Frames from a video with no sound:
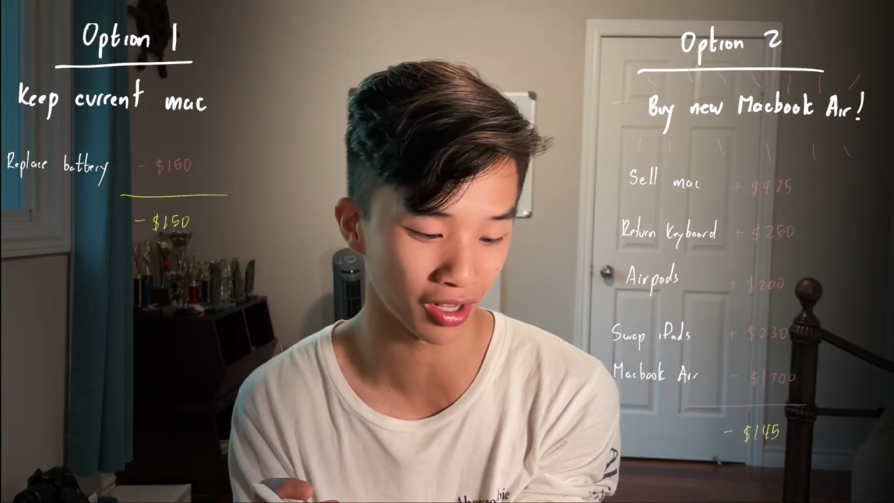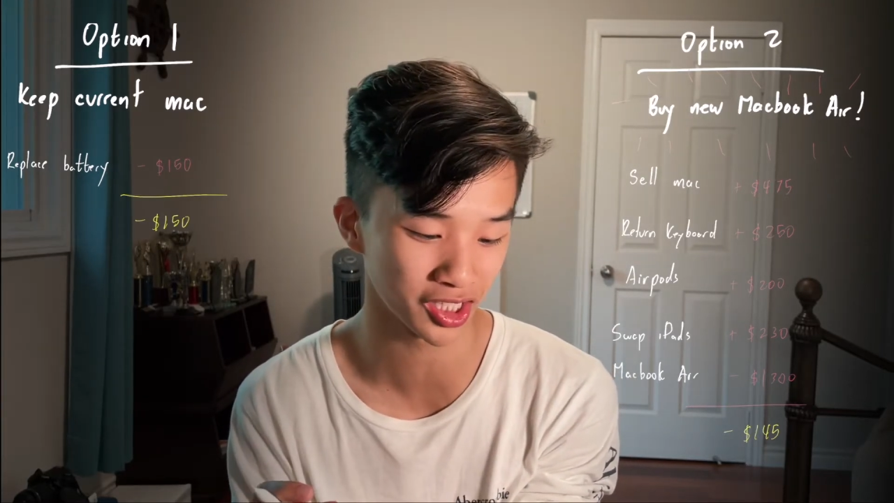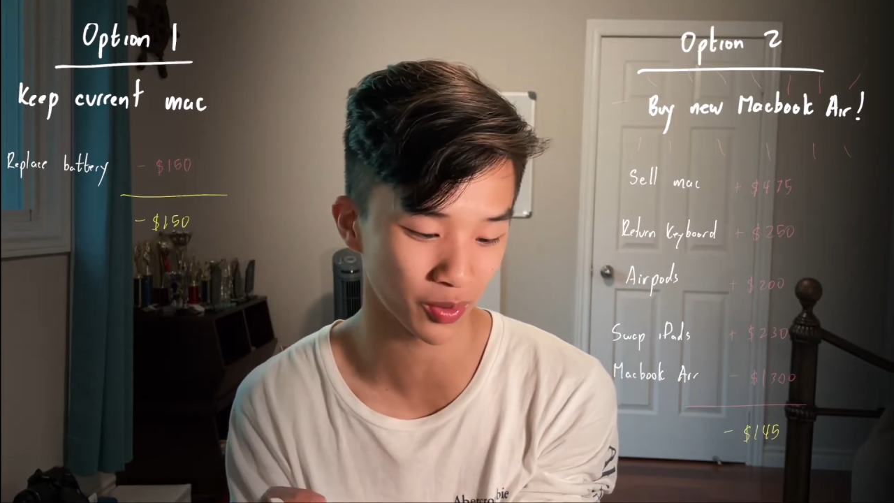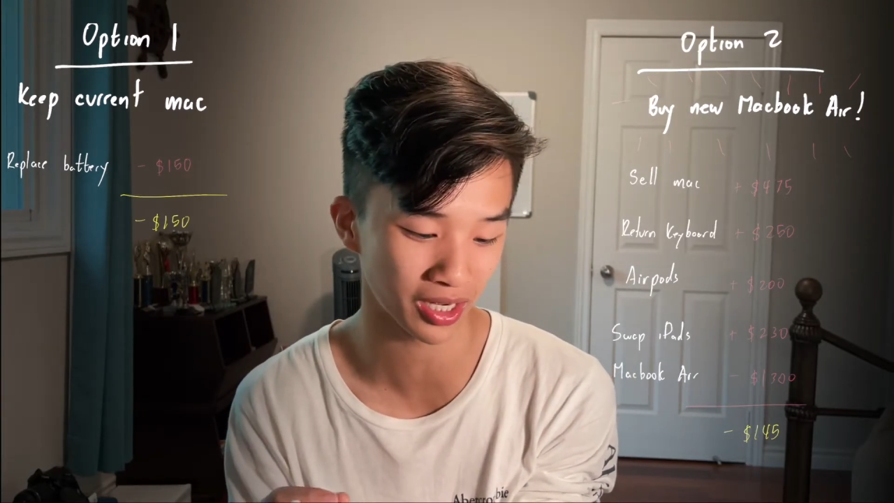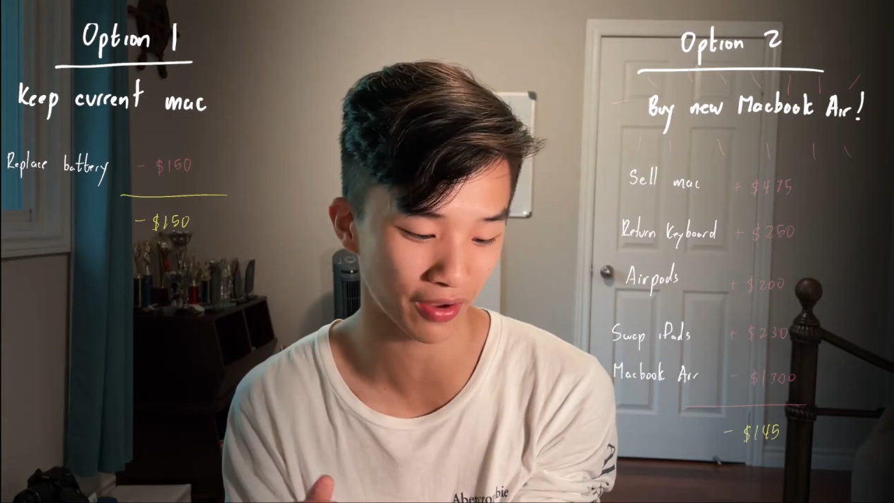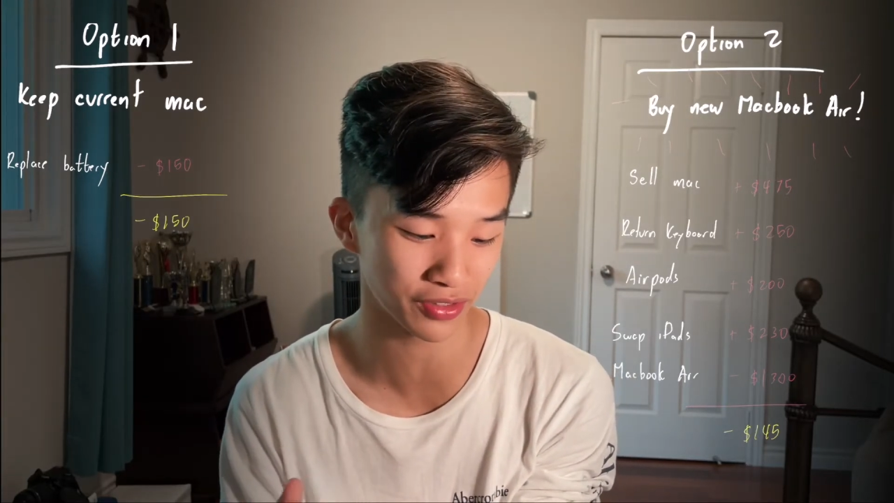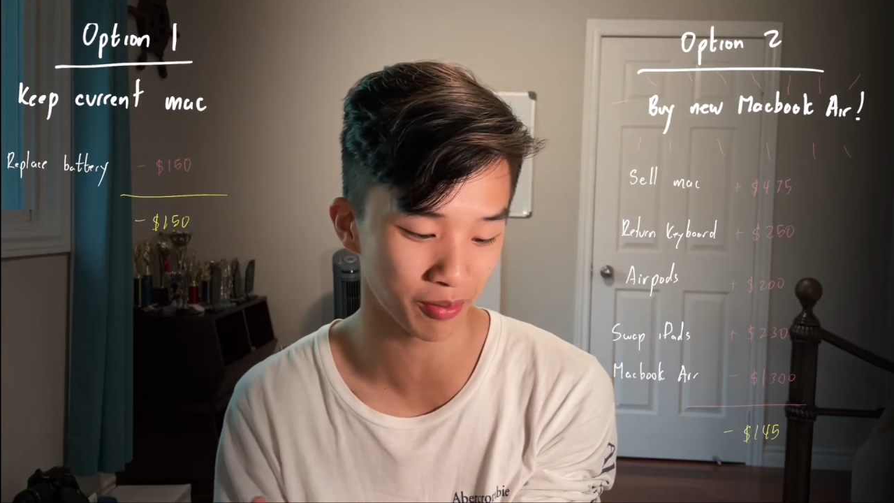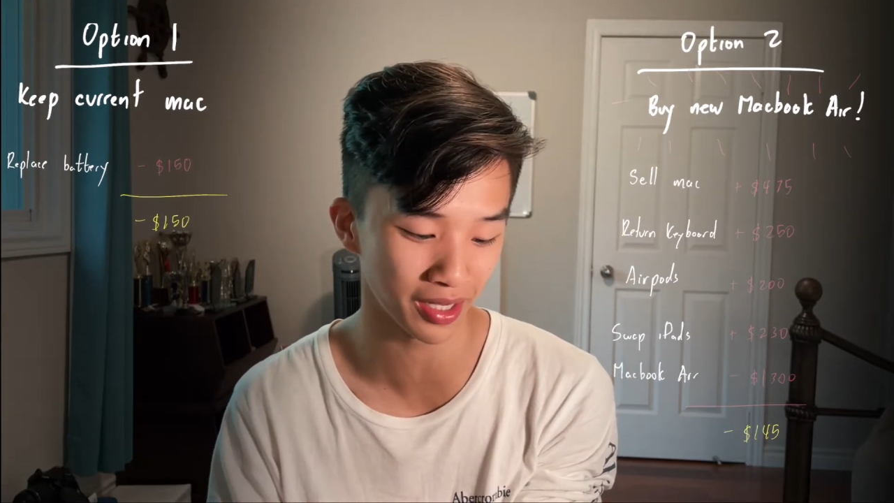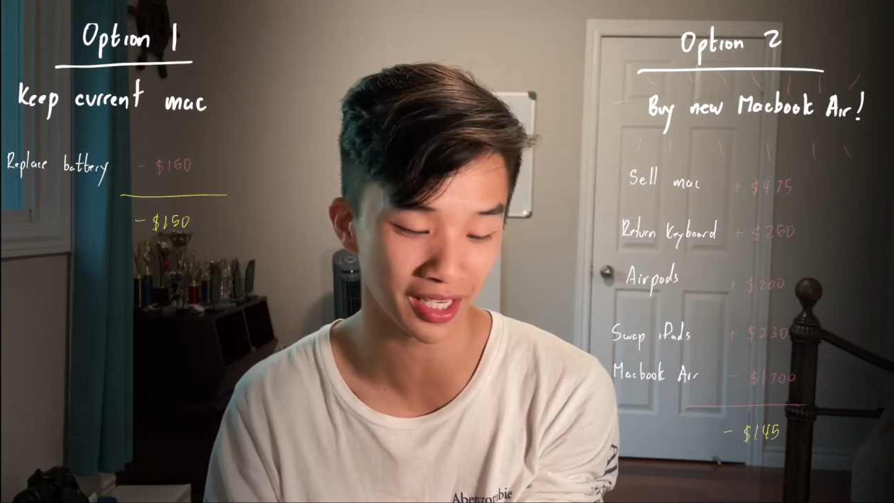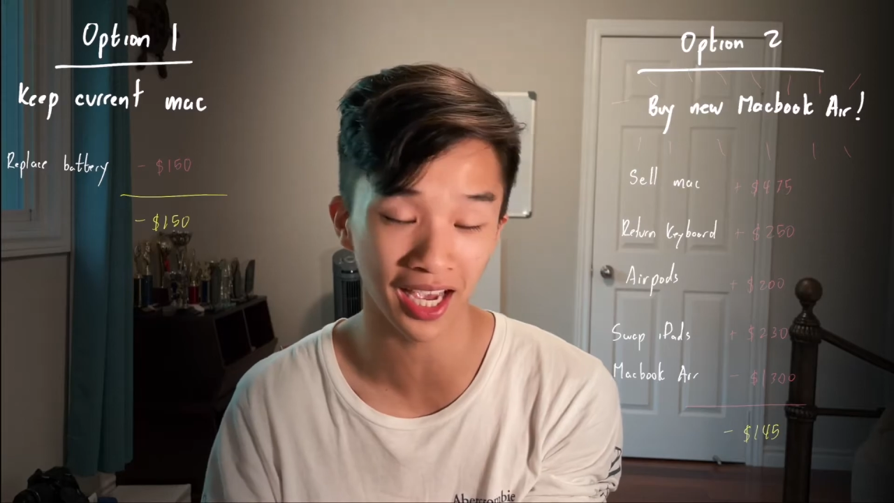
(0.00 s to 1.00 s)
so I'd have to
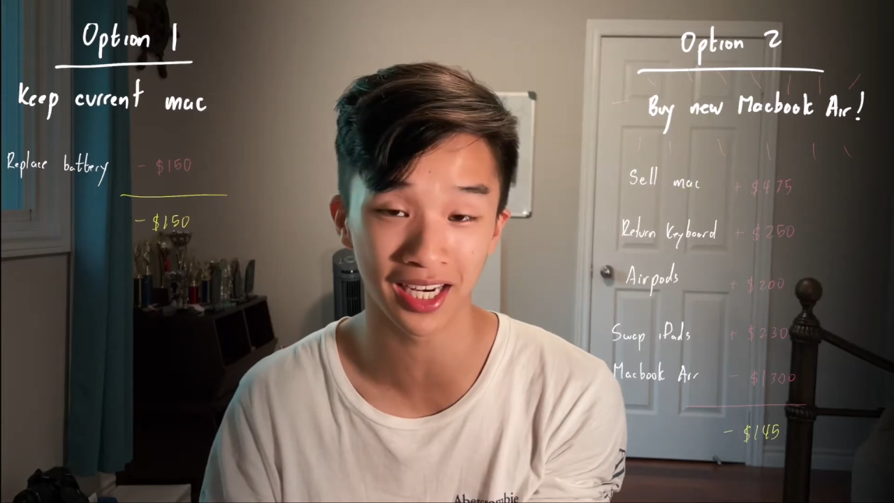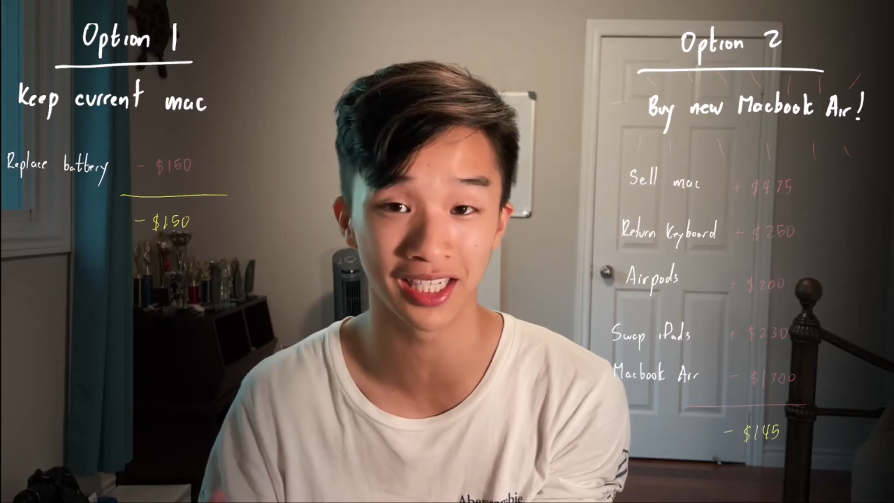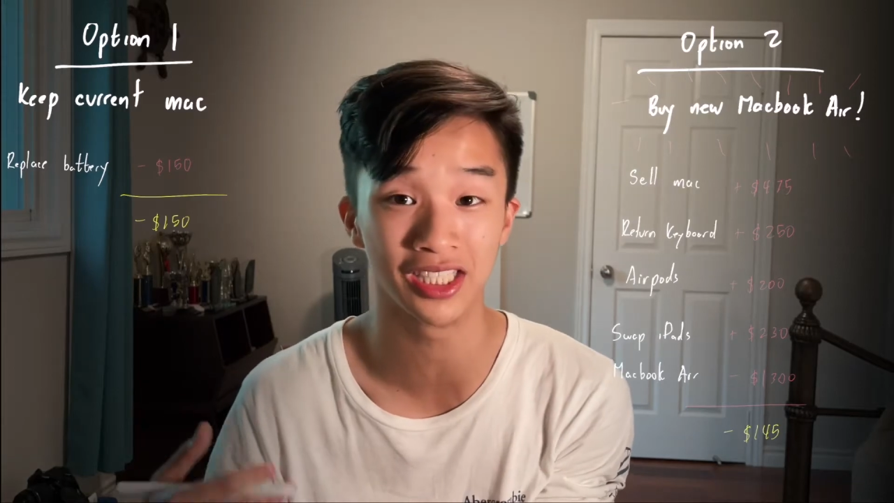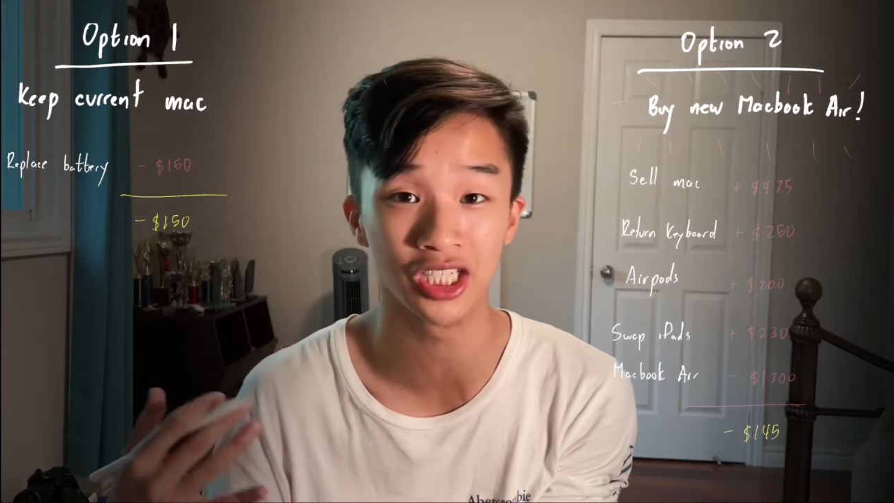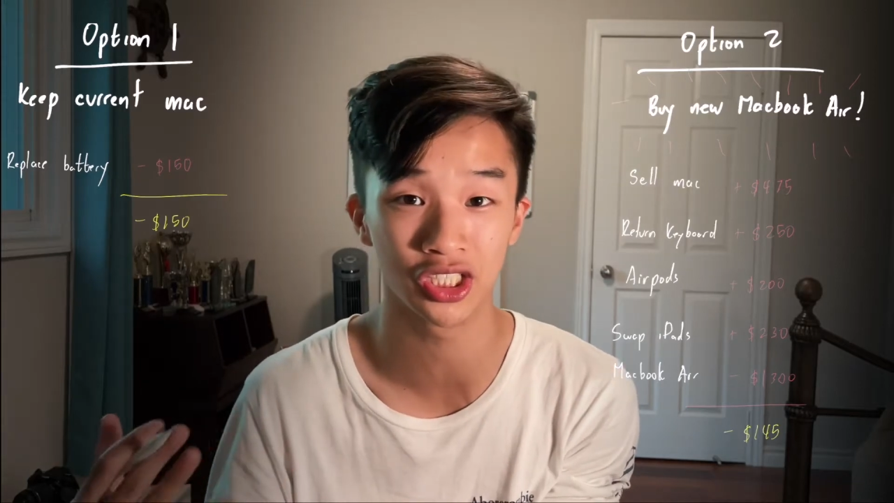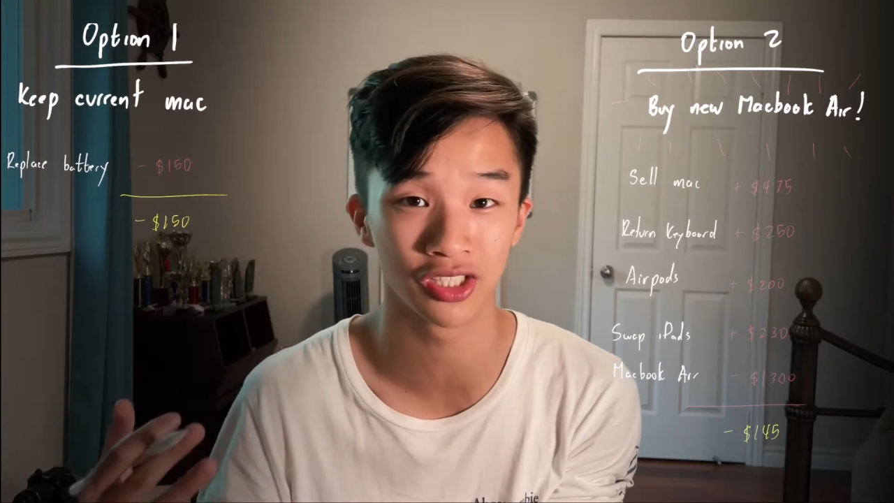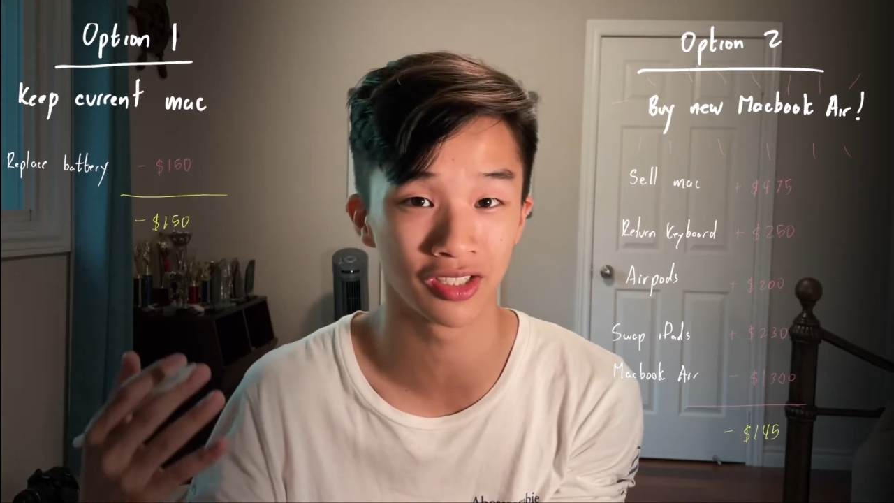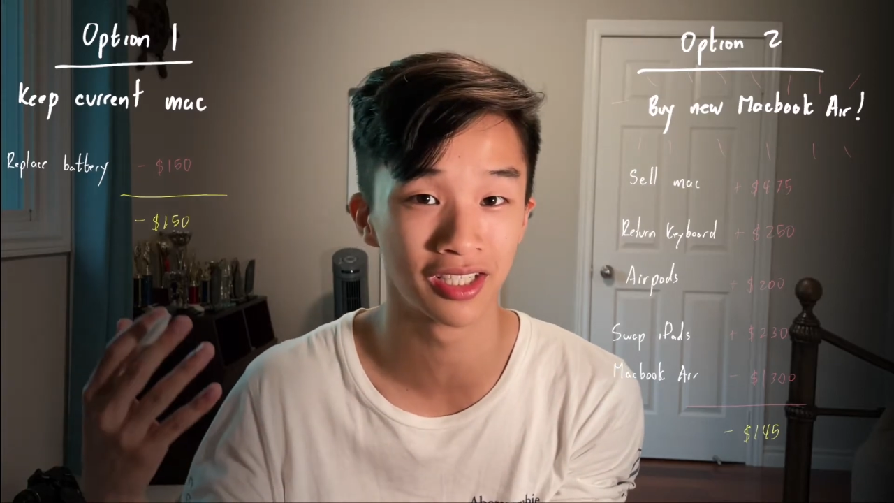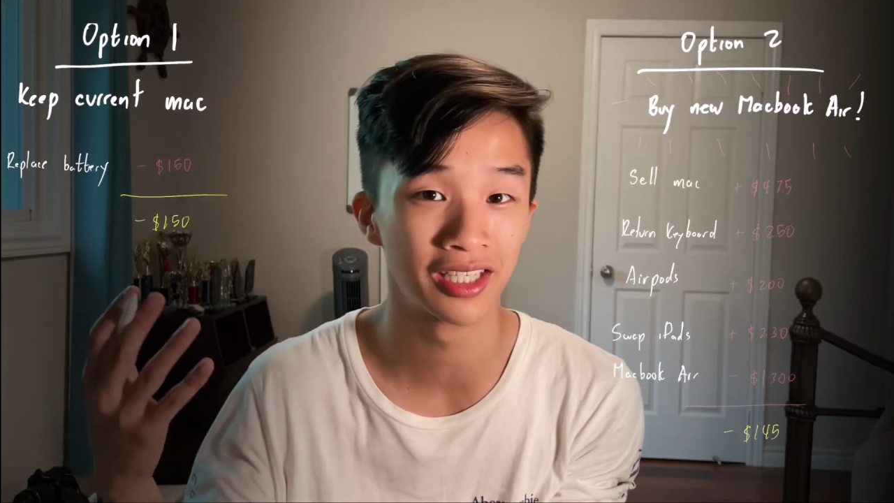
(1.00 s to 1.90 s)
make an additional